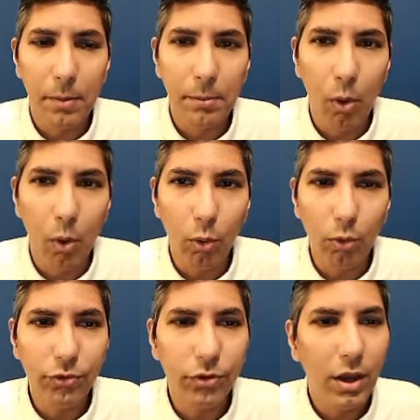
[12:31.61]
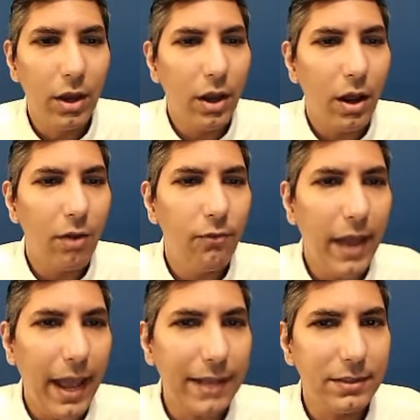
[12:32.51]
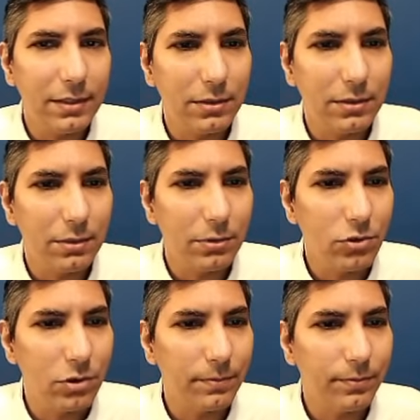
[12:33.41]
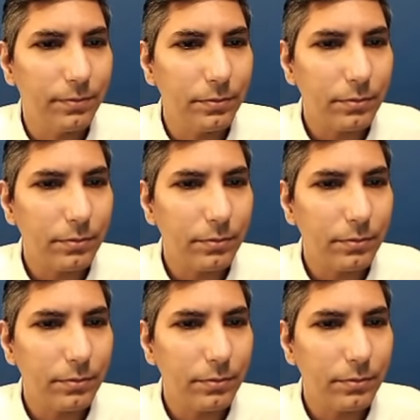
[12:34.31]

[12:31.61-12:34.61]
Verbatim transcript: moles of the acid solution.